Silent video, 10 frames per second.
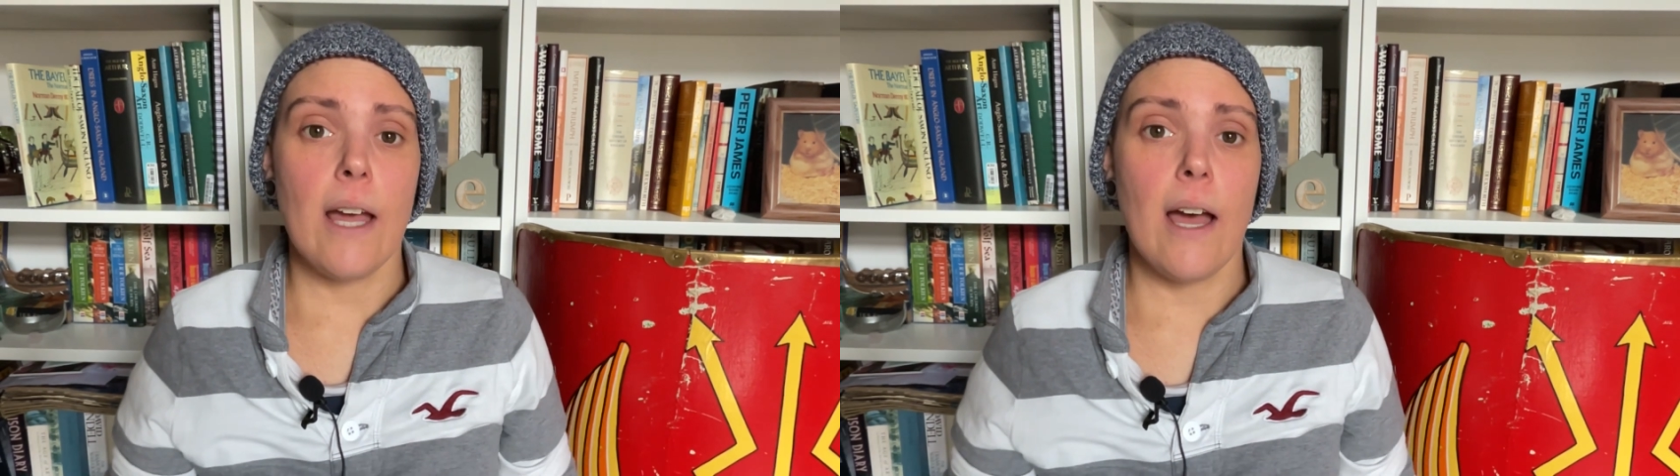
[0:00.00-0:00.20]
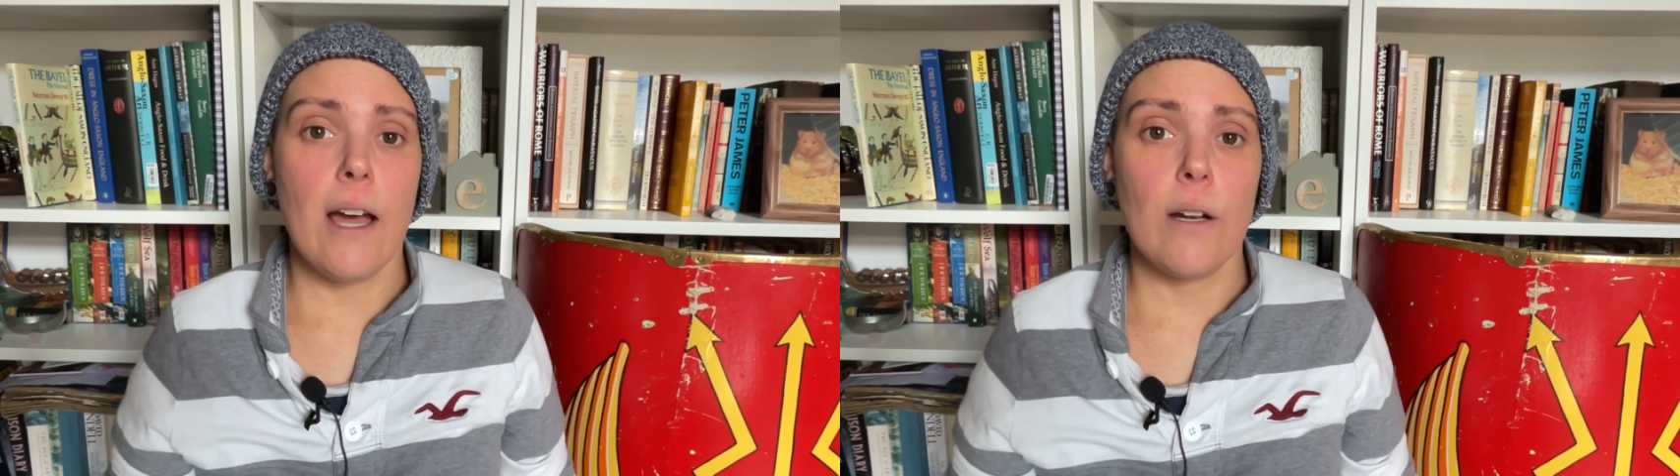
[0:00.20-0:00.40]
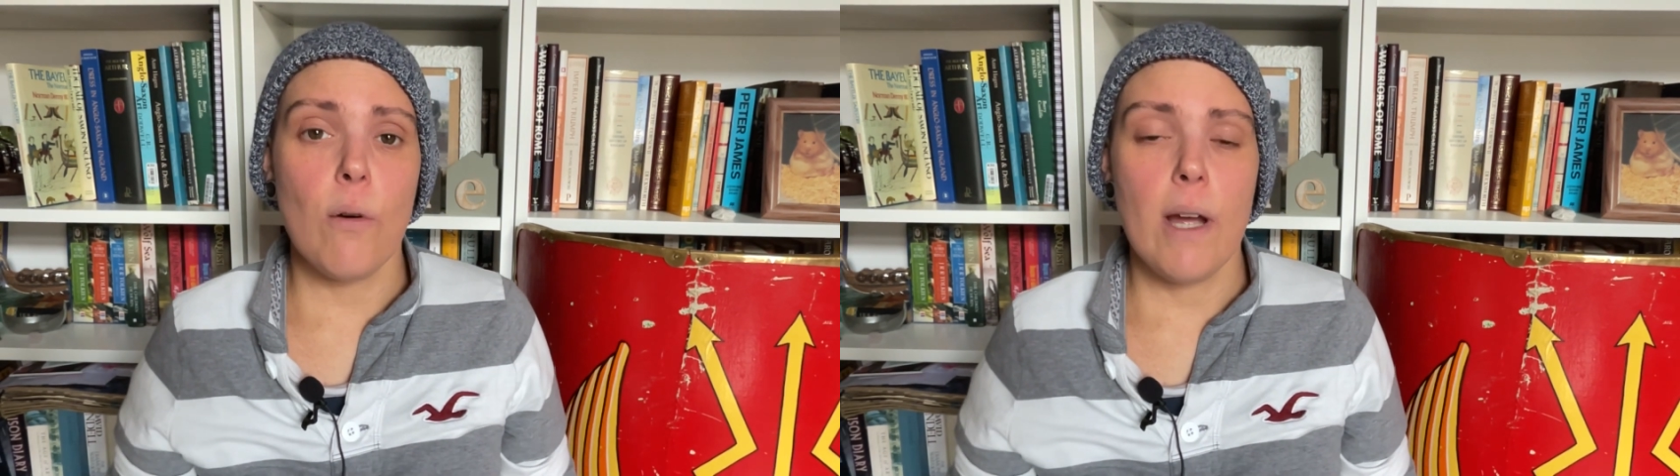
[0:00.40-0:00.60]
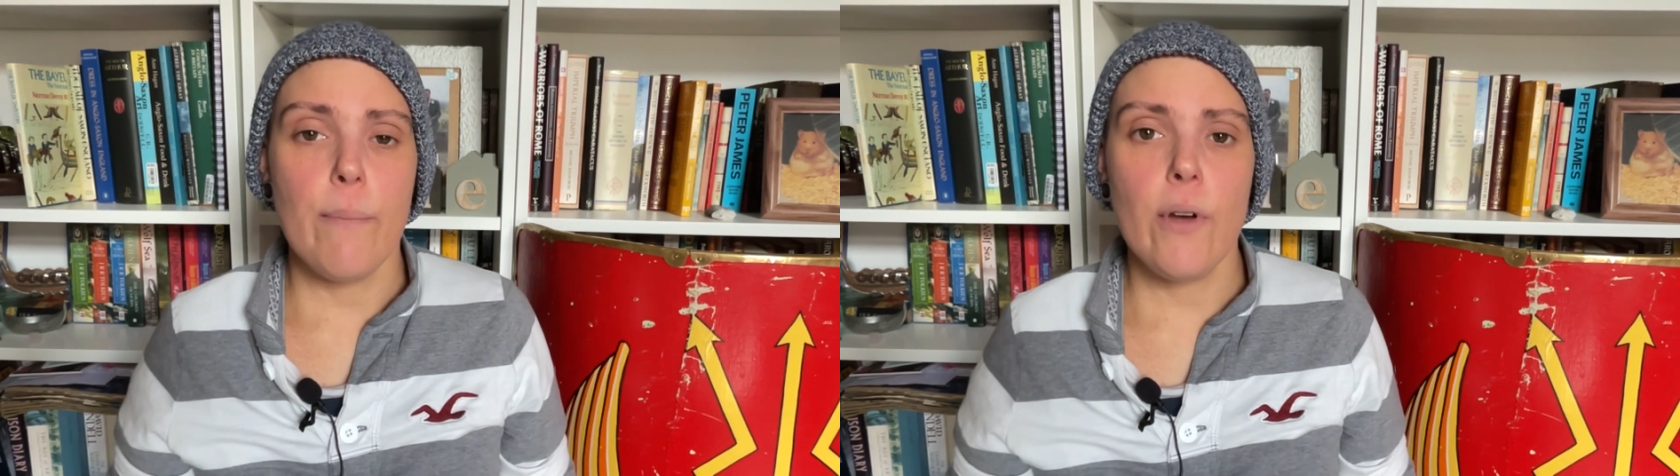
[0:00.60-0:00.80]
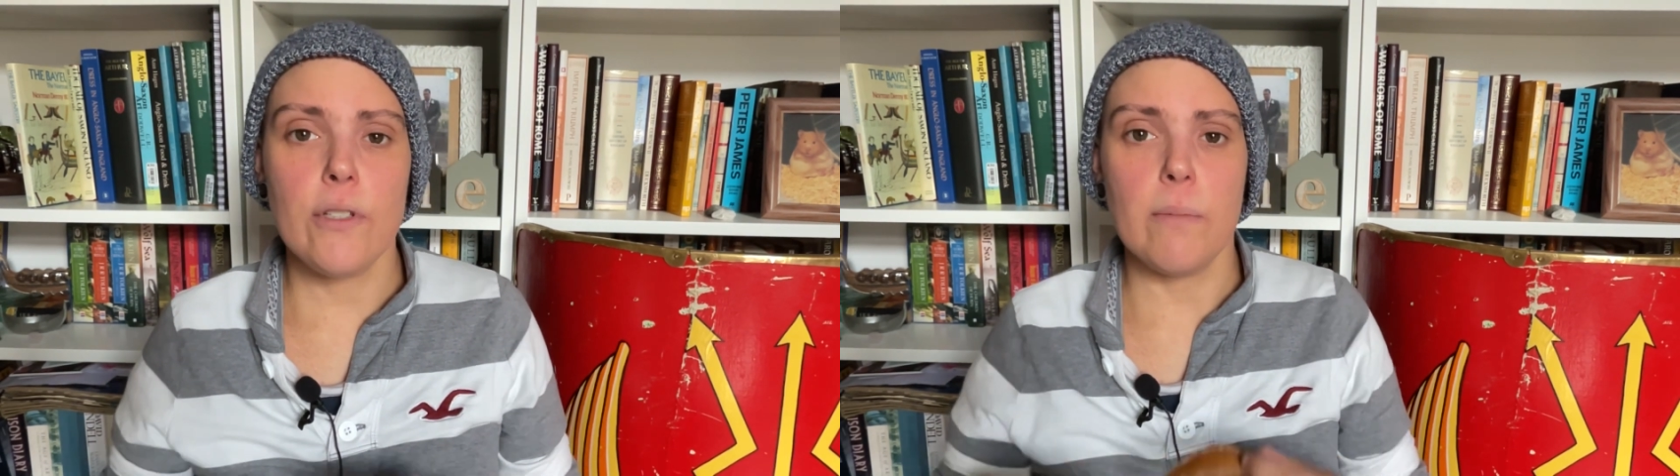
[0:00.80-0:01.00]
And
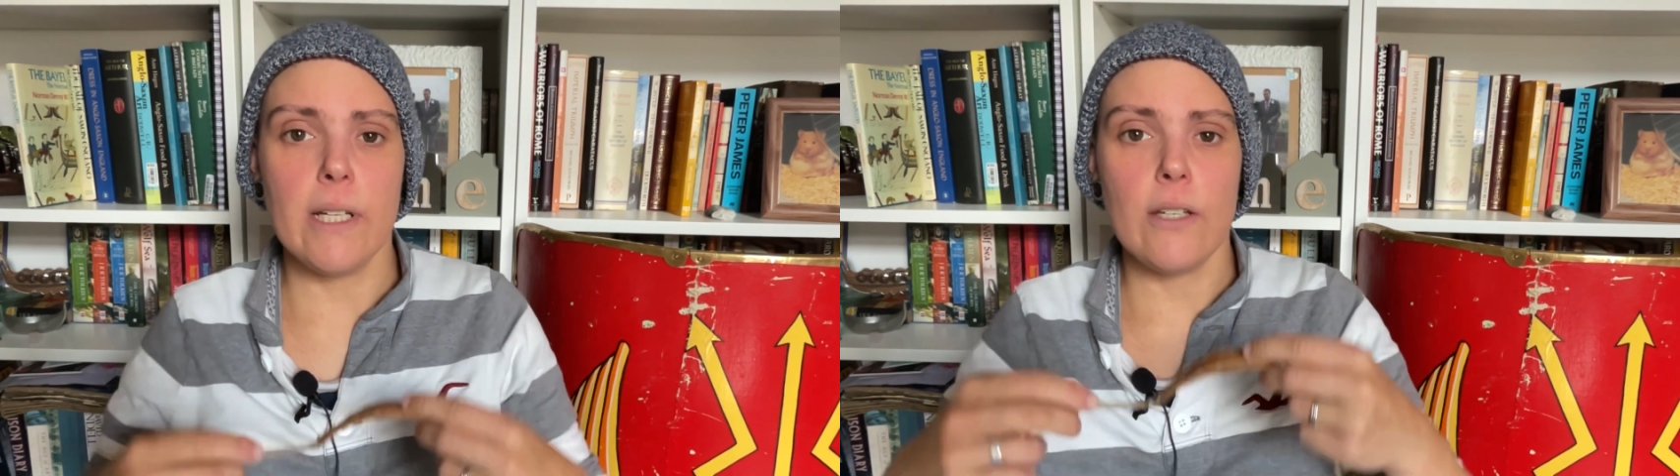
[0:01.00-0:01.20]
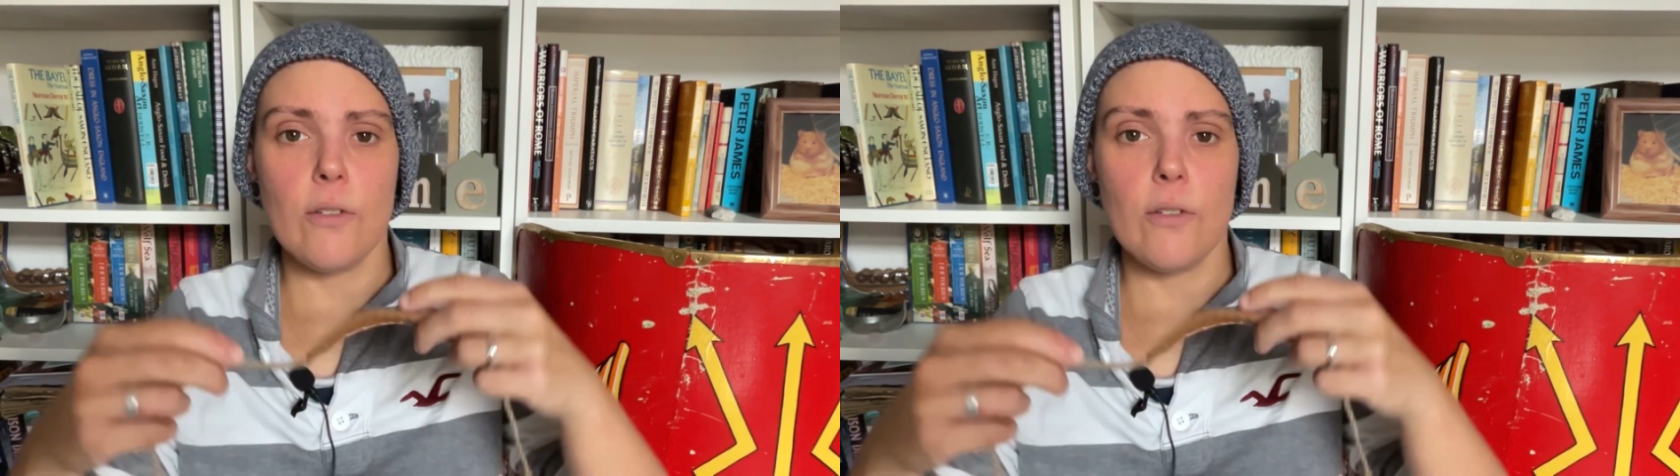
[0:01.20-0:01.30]
quite possibly